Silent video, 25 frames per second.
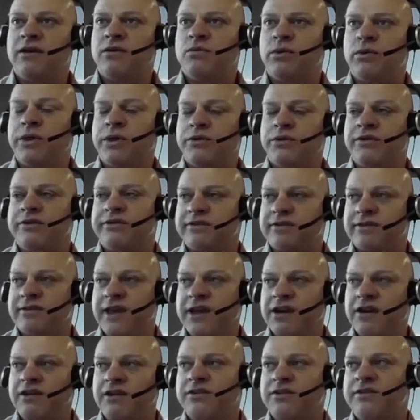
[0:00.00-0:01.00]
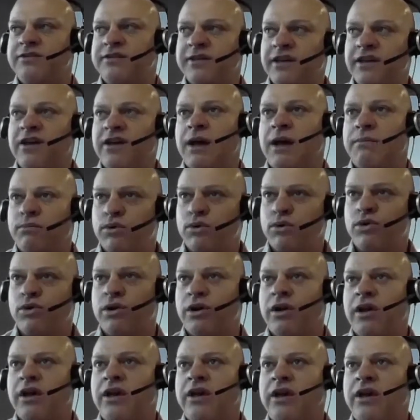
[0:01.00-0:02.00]
whether it's tending to sink up
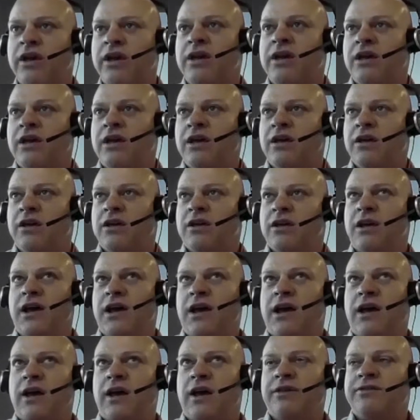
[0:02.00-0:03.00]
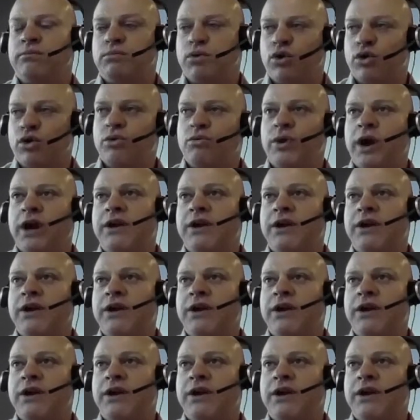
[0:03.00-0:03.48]
or and support